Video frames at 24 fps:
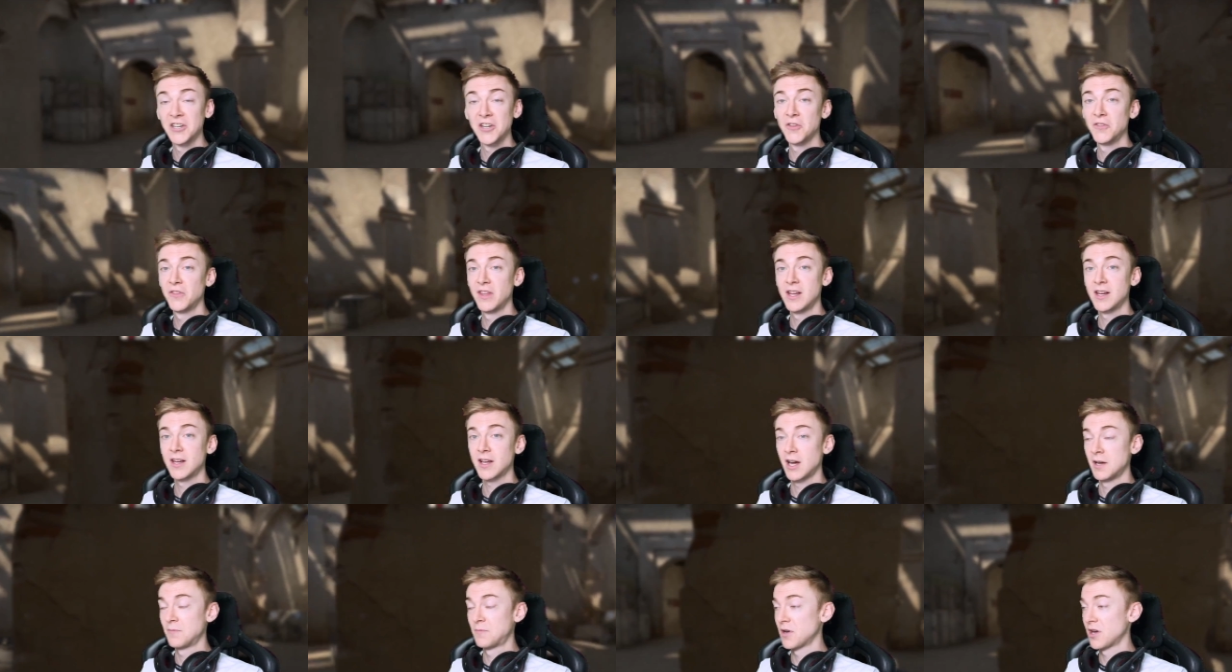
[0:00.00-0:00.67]
I don't
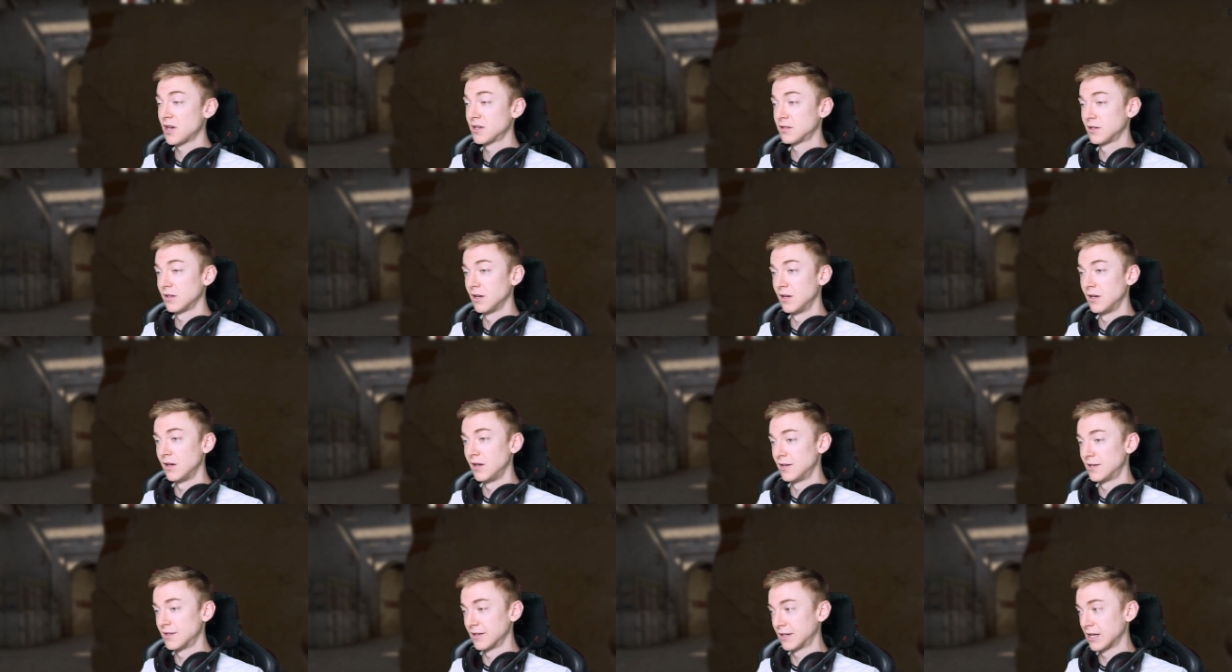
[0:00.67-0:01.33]
think I personally
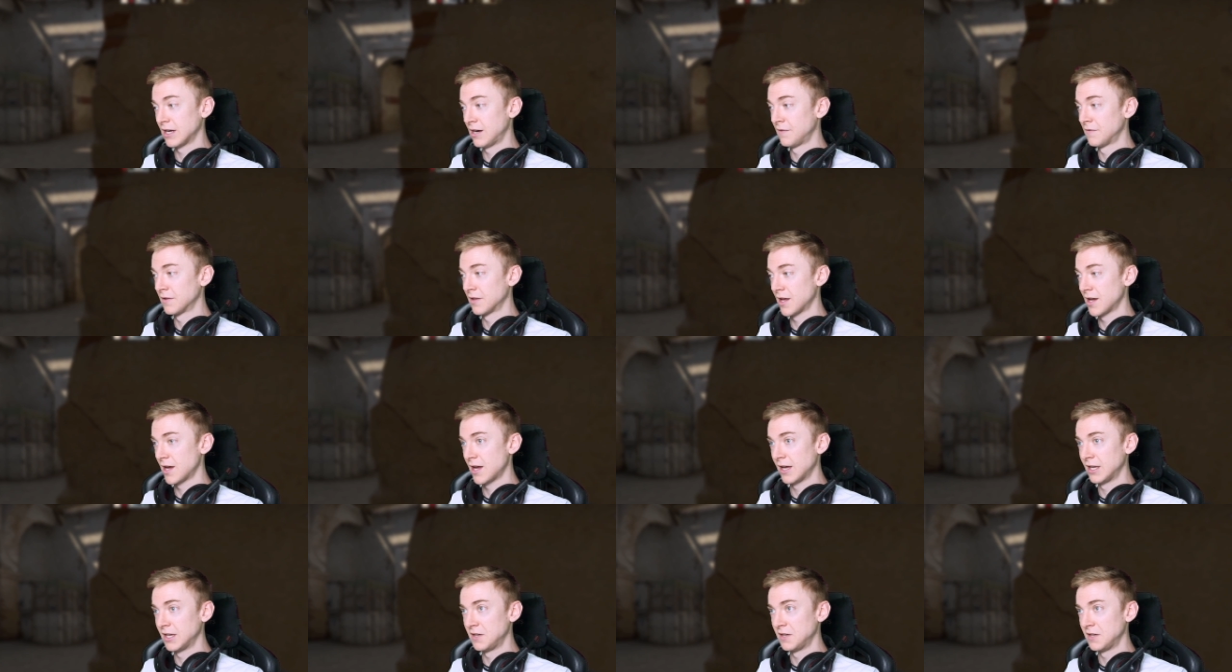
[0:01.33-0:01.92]
need to cover that